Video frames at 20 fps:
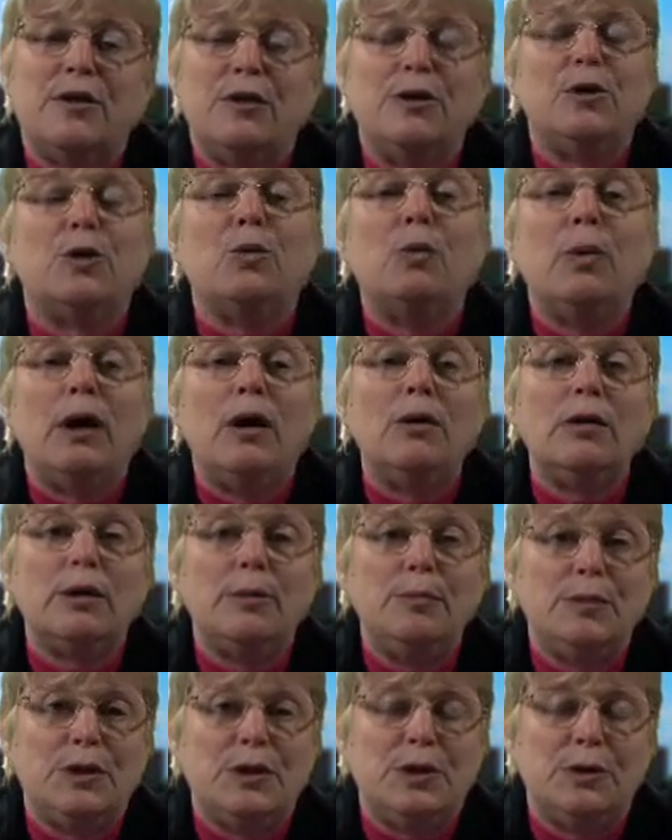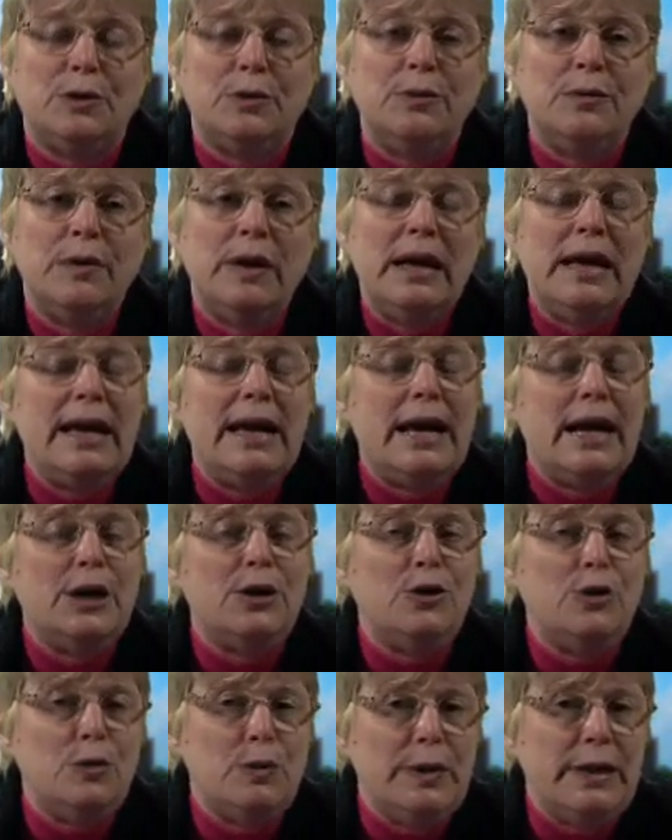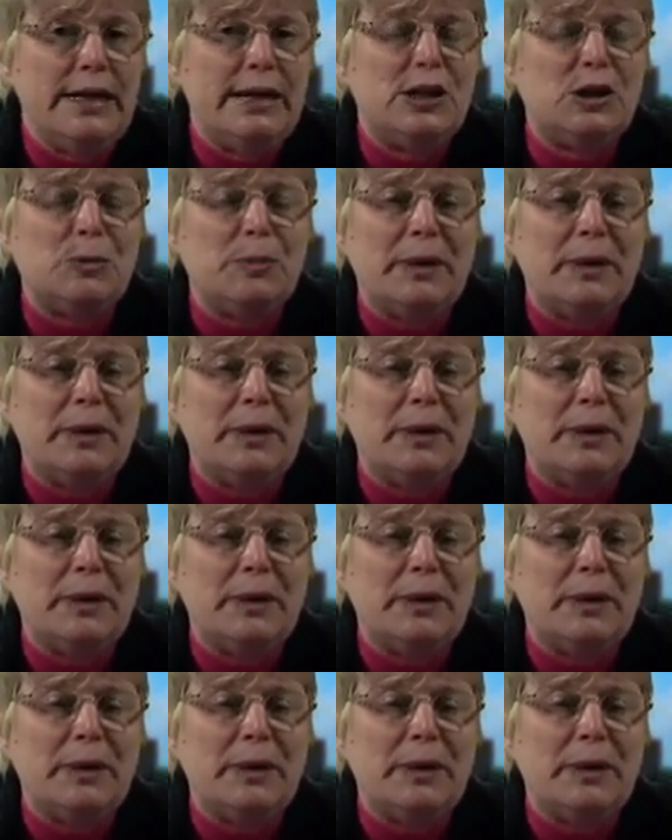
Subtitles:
You're welcome to, and you need